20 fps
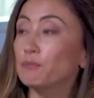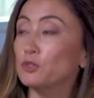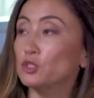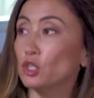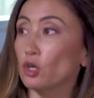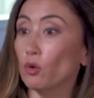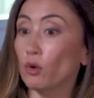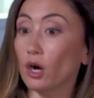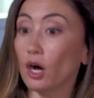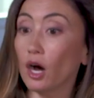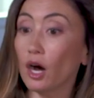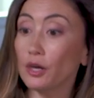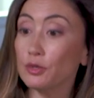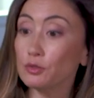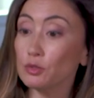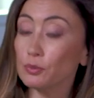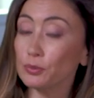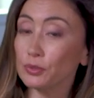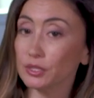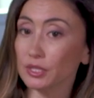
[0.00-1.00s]
So
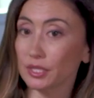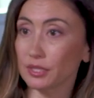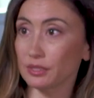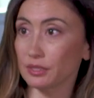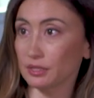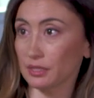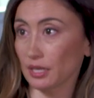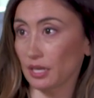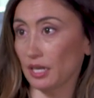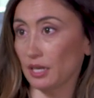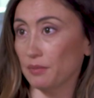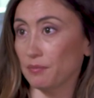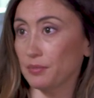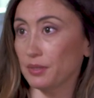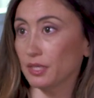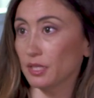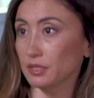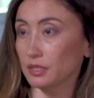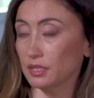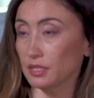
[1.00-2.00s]
100% of the time,
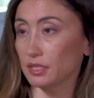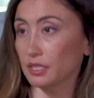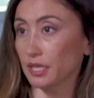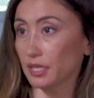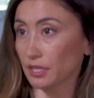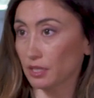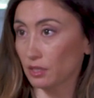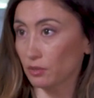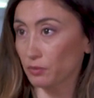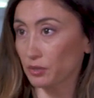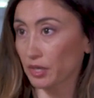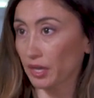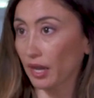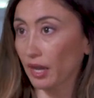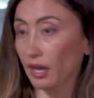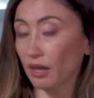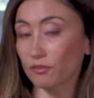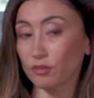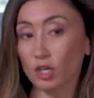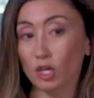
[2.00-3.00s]
because of the data that we
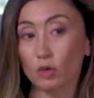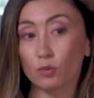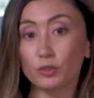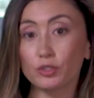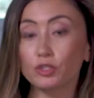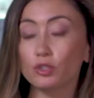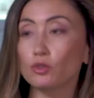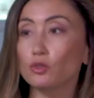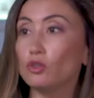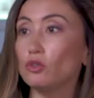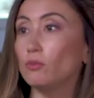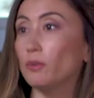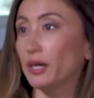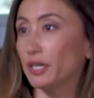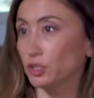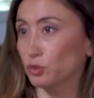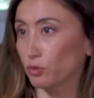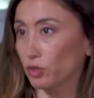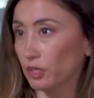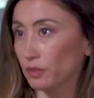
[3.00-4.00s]
have, we know who
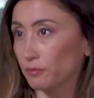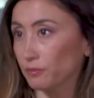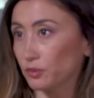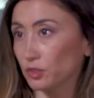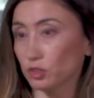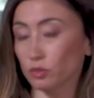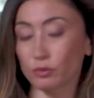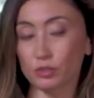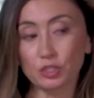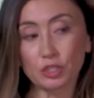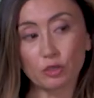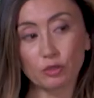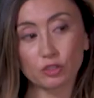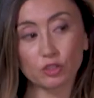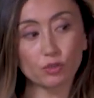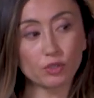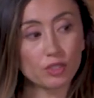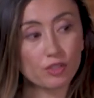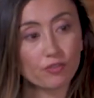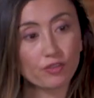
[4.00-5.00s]
buys what. So we know a
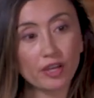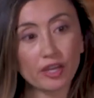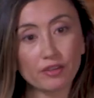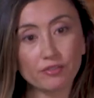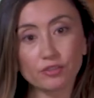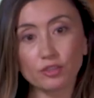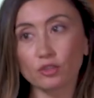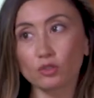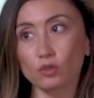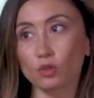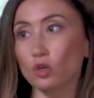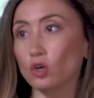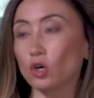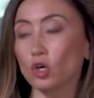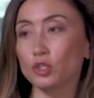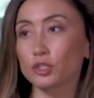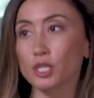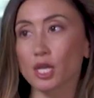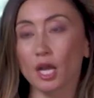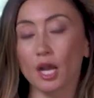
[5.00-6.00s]
25 year
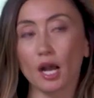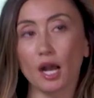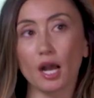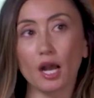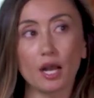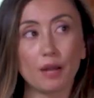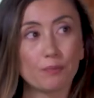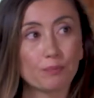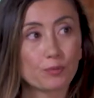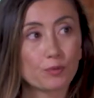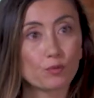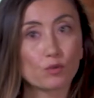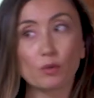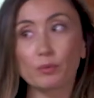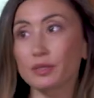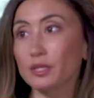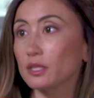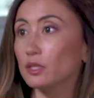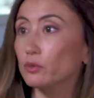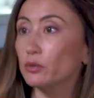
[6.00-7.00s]
old um,
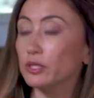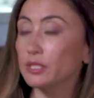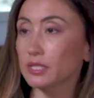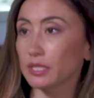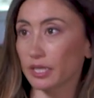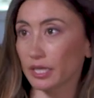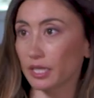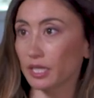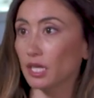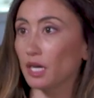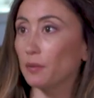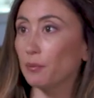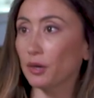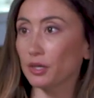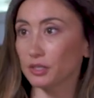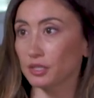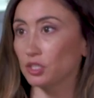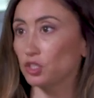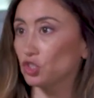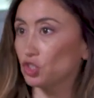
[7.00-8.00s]
woman in Louisiana
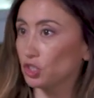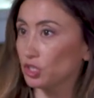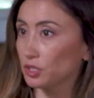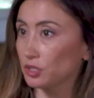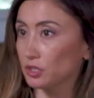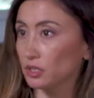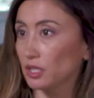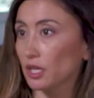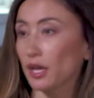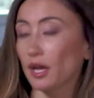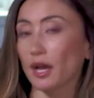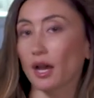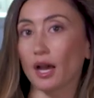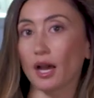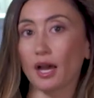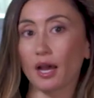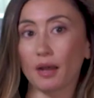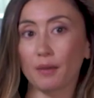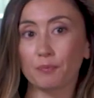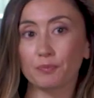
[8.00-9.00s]
bought these jeans.
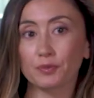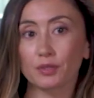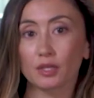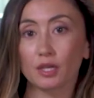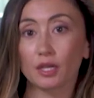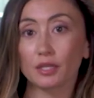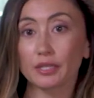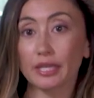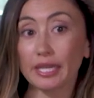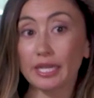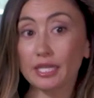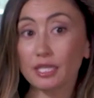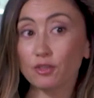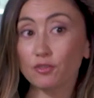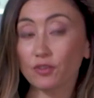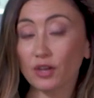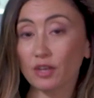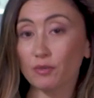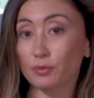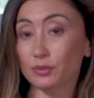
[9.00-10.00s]
Um,
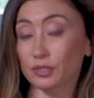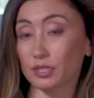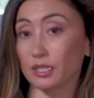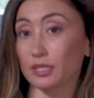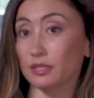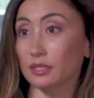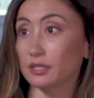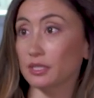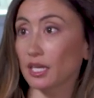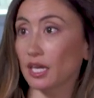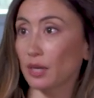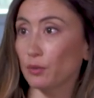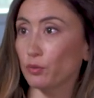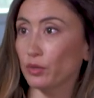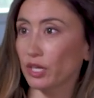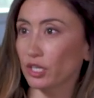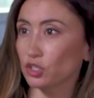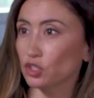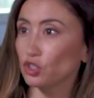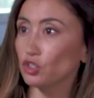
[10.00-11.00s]
85% of the time we
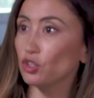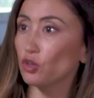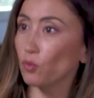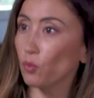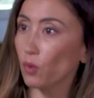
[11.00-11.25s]
actually know